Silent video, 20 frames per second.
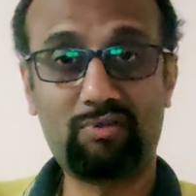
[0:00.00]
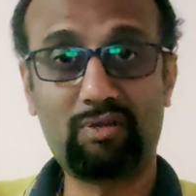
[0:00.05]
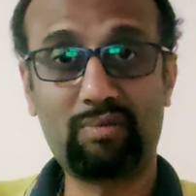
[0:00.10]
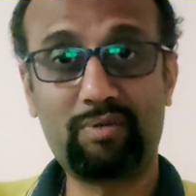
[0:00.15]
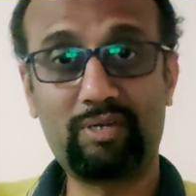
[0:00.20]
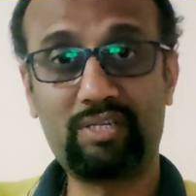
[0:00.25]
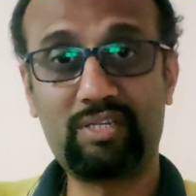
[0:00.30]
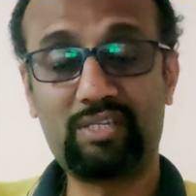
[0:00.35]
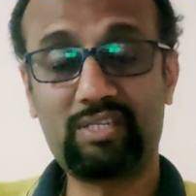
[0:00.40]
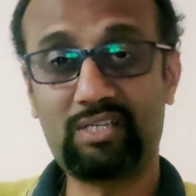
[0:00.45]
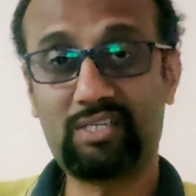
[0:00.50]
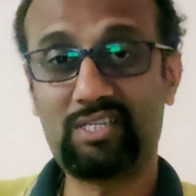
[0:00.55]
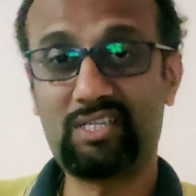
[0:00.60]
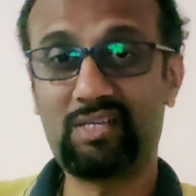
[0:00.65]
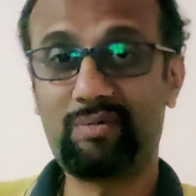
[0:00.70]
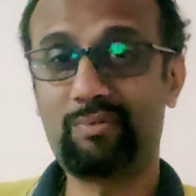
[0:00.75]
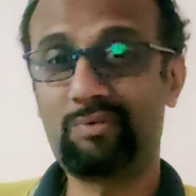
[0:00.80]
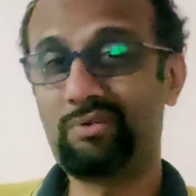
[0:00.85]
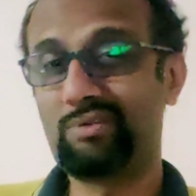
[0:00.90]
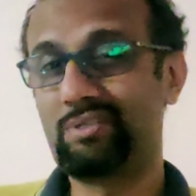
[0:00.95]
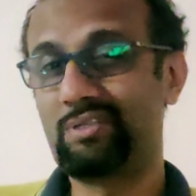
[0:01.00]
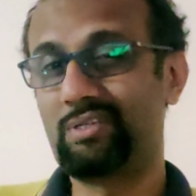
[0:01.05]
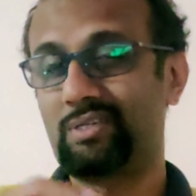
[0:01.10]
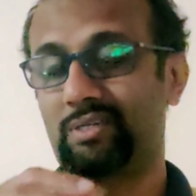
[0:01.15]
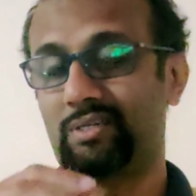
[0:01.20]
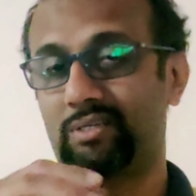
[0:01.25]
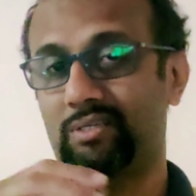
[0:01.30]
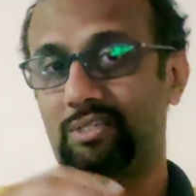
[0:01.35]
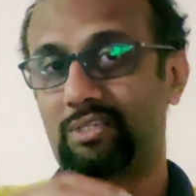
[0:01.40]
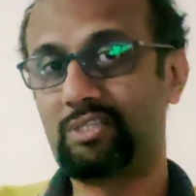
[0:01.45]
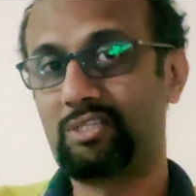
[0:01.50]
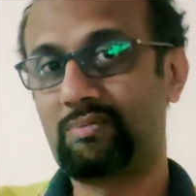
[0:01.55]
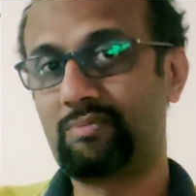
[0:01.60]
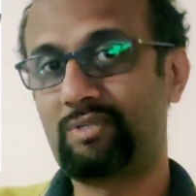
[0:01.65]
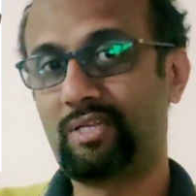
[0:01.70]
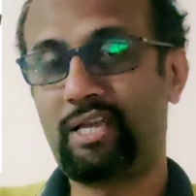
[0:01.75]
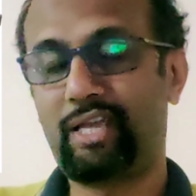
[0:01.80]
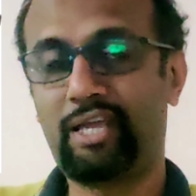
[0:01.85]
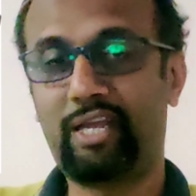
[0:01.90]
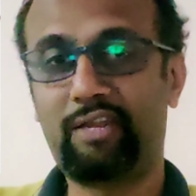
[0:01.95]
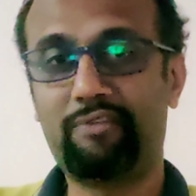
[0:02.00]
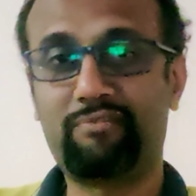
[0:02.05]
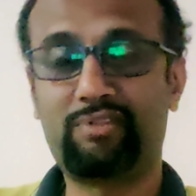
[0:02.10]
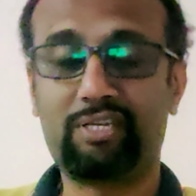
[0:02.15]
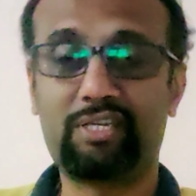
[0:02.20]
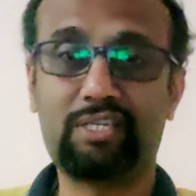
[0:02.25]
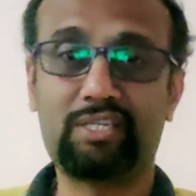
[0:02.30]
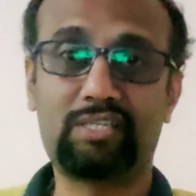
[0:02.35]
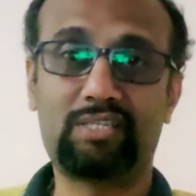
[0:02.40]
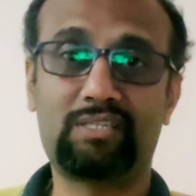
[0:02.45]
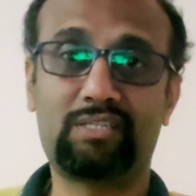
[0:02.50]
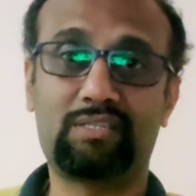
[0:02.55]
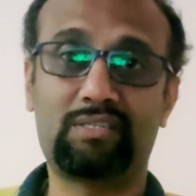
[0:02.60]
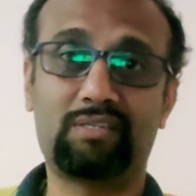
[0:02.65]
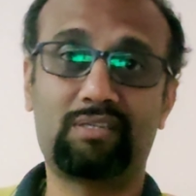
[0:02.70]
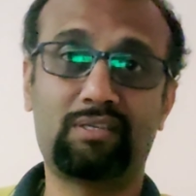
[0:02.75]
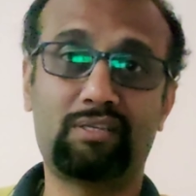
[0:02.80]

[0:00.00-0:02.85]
we'll be discussing about the systems like NFTs,